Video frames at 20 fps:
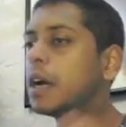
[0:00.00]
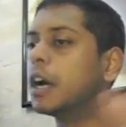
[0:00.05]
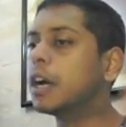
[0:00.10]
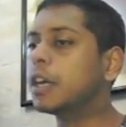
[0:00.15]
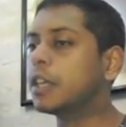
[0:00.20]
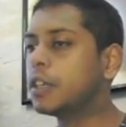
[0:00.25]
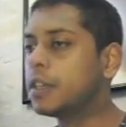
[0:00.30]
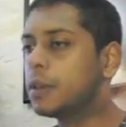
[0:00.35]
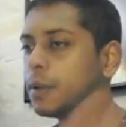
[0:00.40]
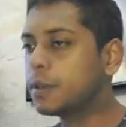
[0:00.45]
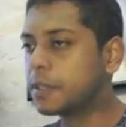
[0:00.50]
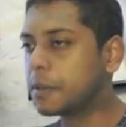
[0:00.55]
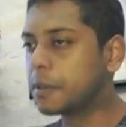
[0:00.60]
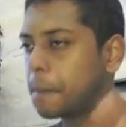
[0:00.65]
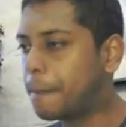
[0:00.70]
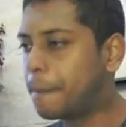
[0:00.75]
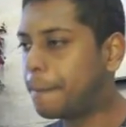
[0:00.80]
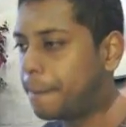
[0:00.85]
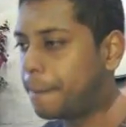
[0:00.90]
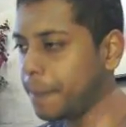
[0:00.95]
a
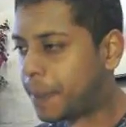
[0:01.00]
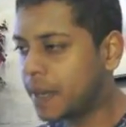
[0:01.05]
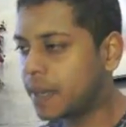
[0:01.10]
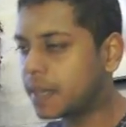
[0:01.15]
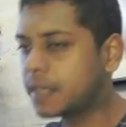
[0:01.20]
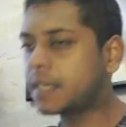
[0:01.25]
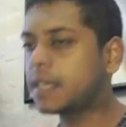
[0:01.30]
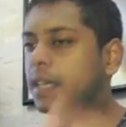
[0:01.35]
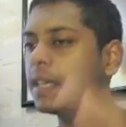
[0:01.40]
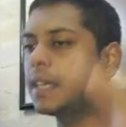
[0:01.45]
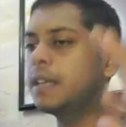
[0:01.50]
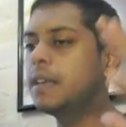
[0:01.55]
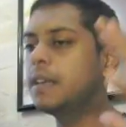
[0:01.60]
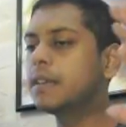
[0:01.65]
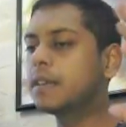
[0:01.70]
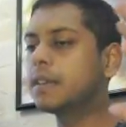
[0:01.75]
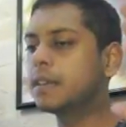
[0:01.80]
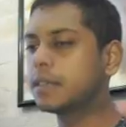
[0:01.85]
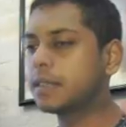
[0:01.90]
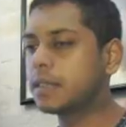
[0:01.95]
usability
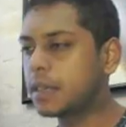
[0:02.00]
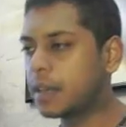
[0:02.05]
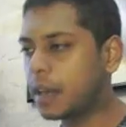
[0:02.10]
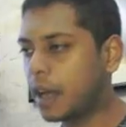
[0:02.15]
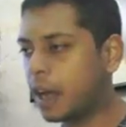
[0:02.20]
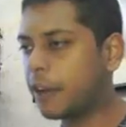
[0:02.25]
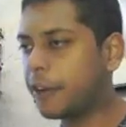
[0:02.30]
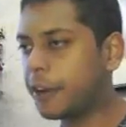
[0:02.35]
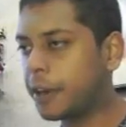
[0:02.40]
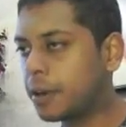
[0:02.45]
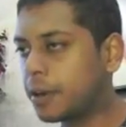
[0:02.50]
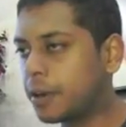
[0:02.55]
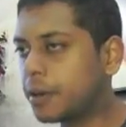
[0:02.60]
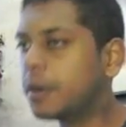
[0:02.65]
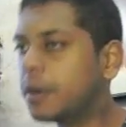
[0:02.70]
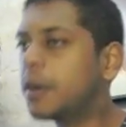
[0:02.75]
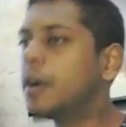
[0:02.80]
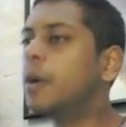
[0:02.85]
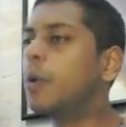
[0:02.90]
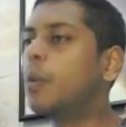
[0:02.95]

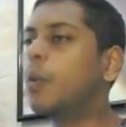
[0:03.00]
scenario